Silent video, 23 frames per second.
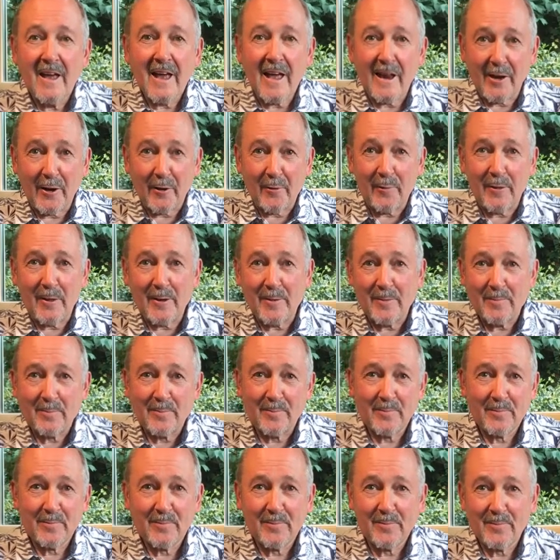Hello there.
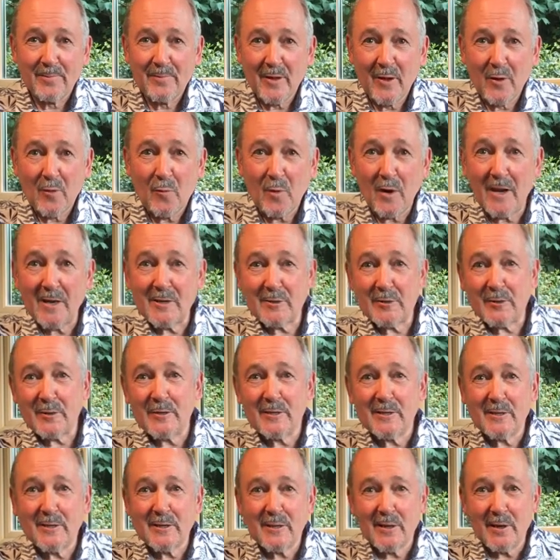Well, as you can
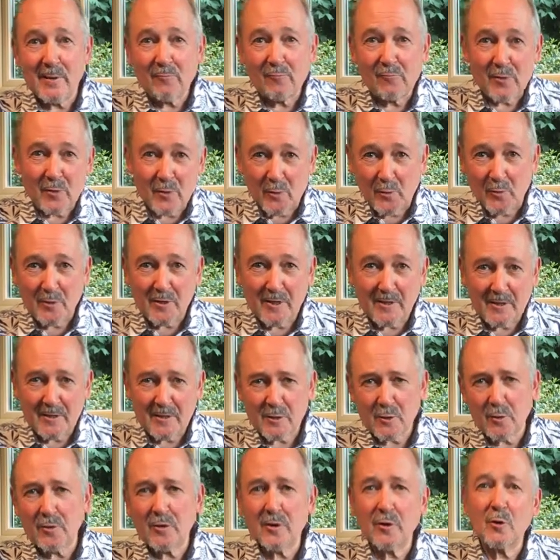see, I'm recording
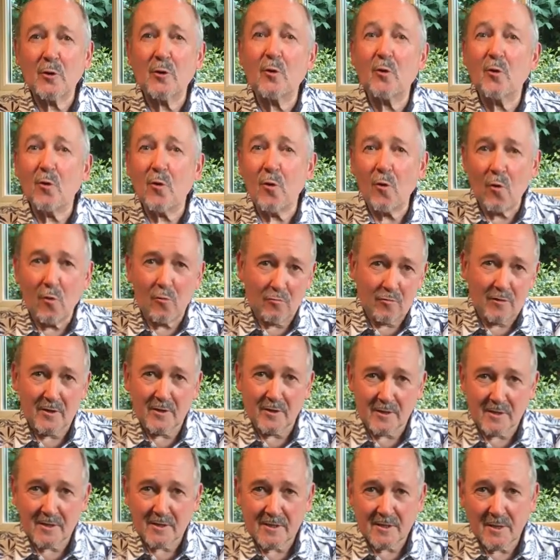this on a
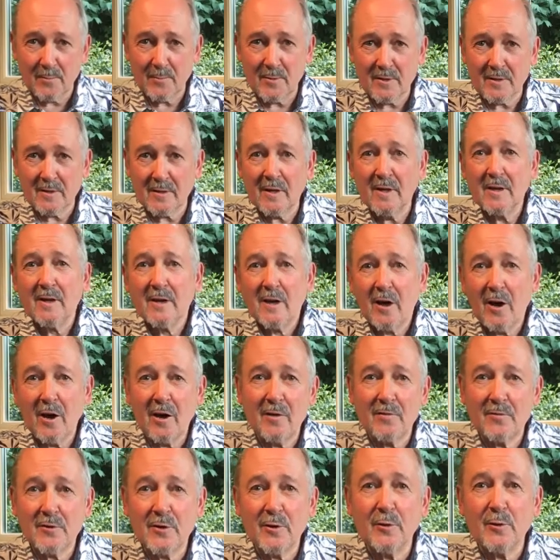glorious summer
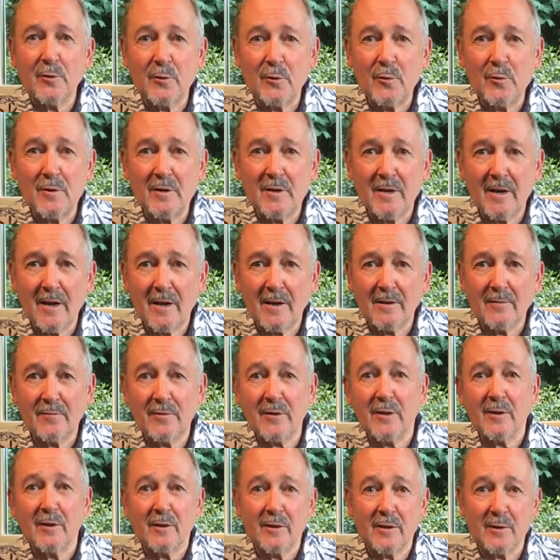afternoon. I
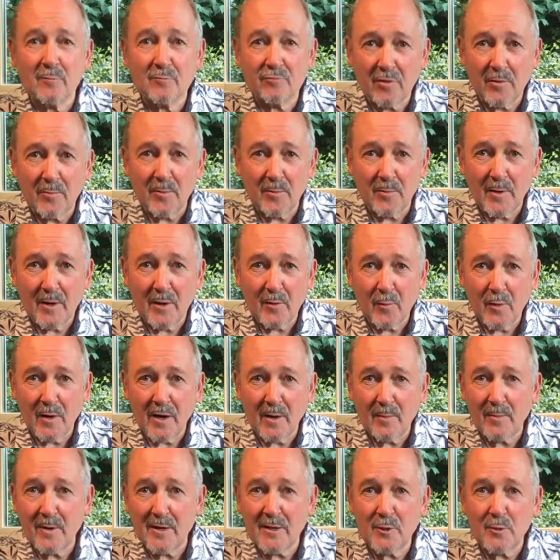feel that probably when I
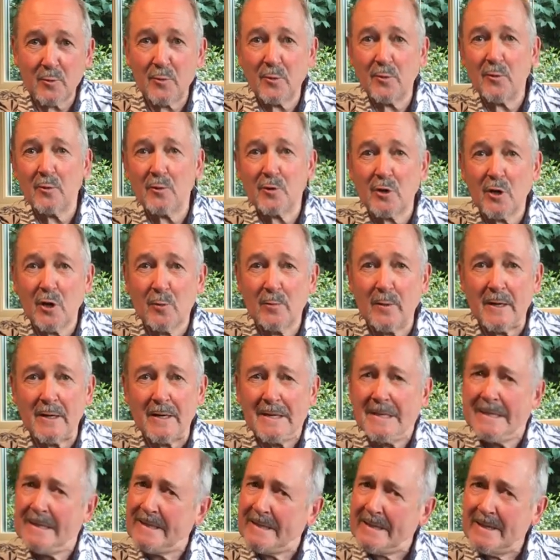meet you in October,
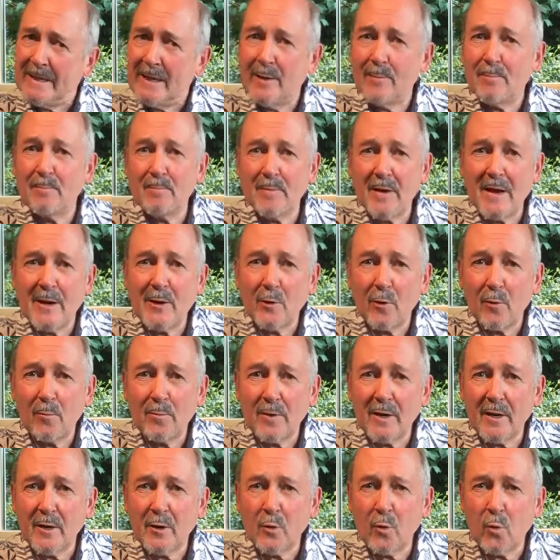it may not
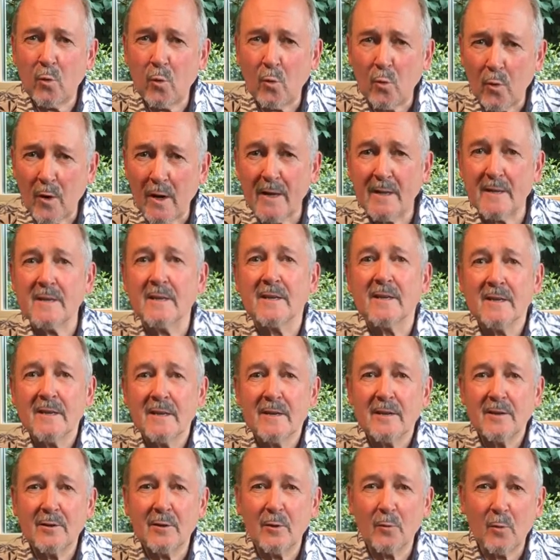be quite
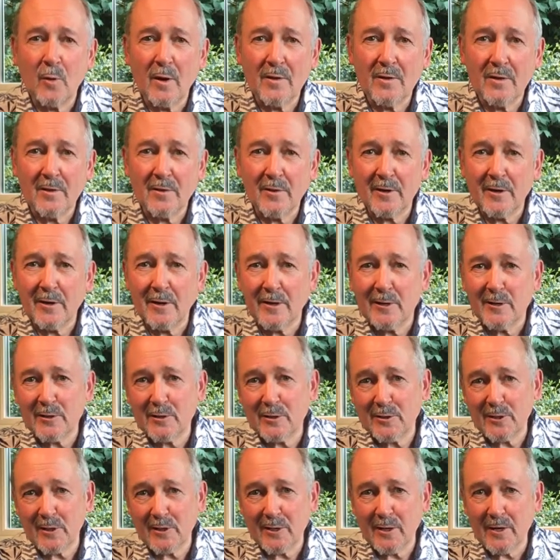the weather that it is
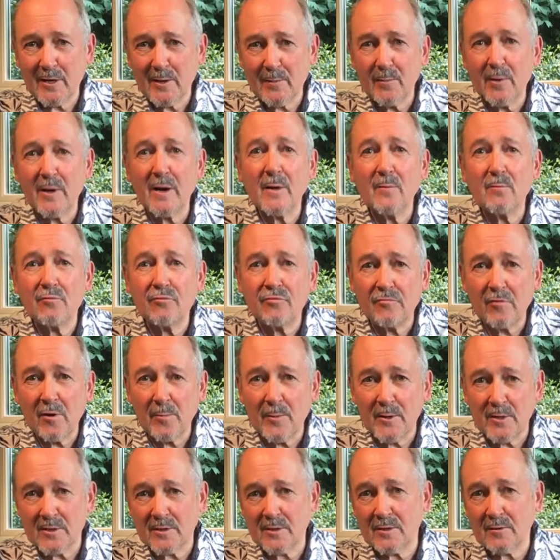today, but I
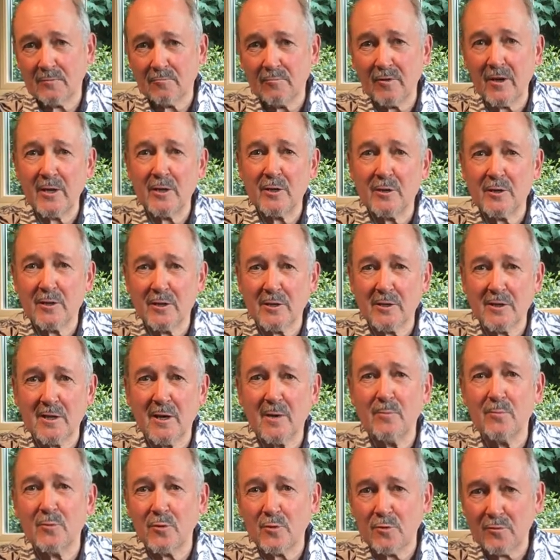promise to raise the
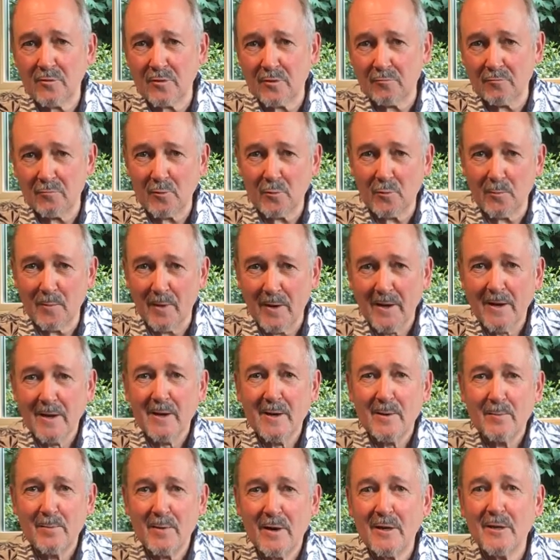temperature of the room
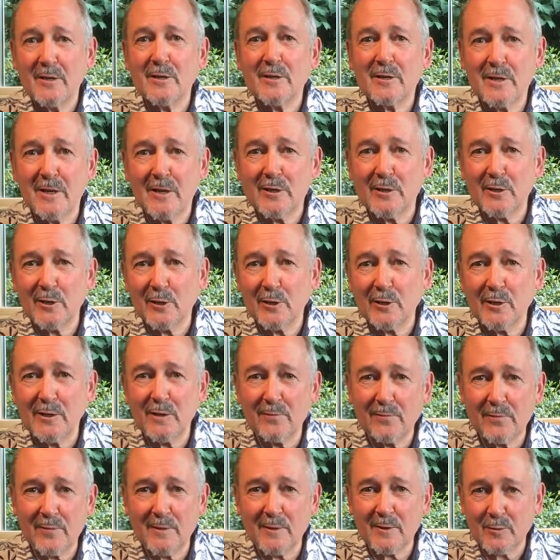by discussing the
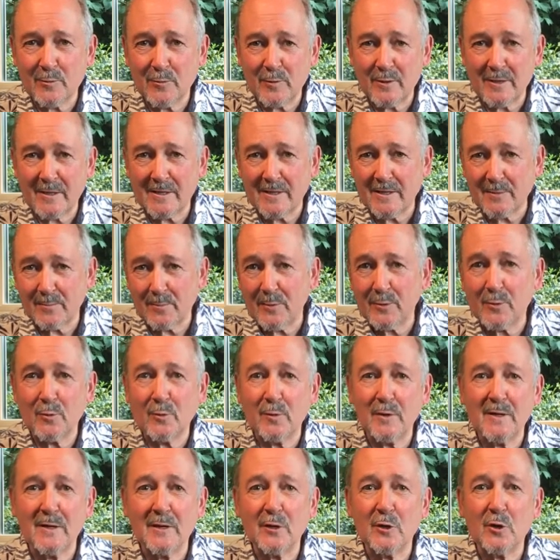differences
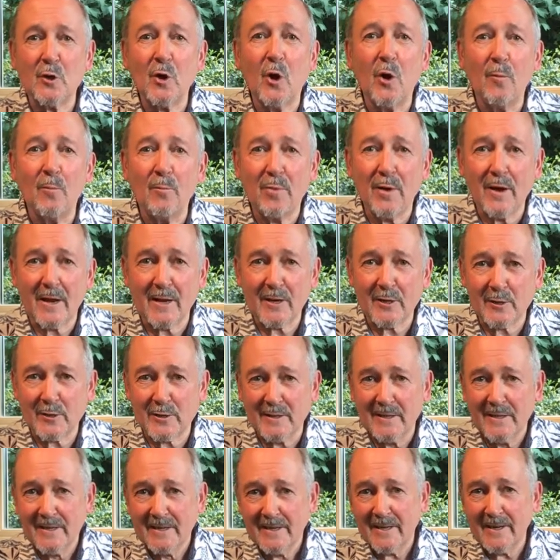between complex
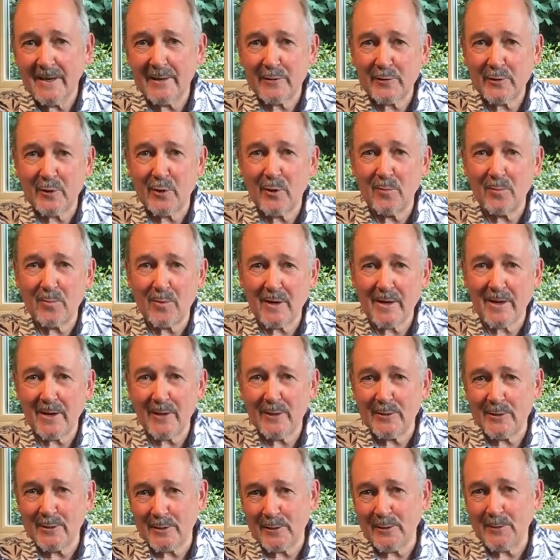and
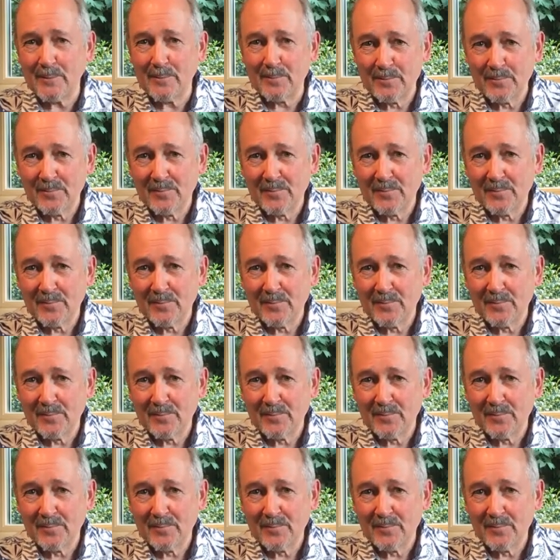complicated.